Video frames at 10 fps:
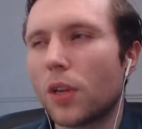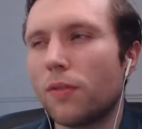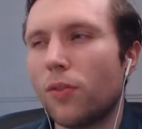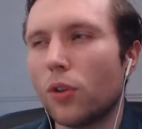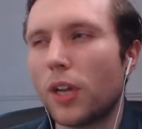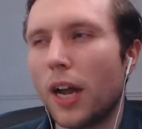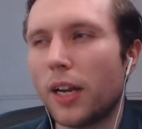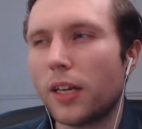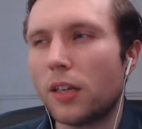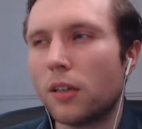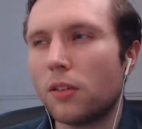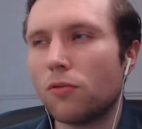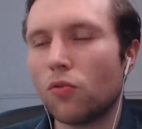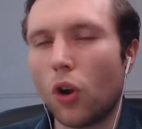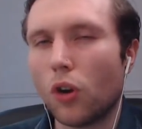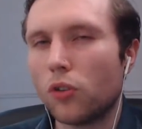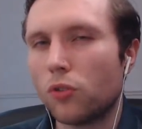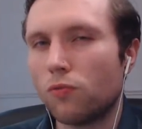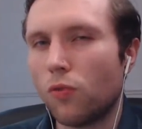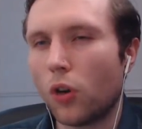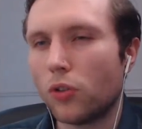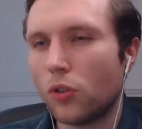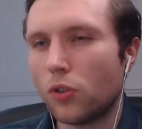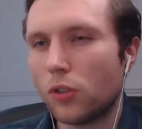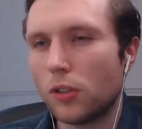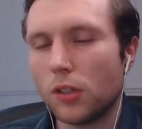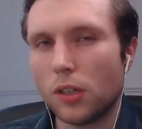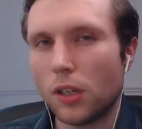volcanic rock dust, isn't it?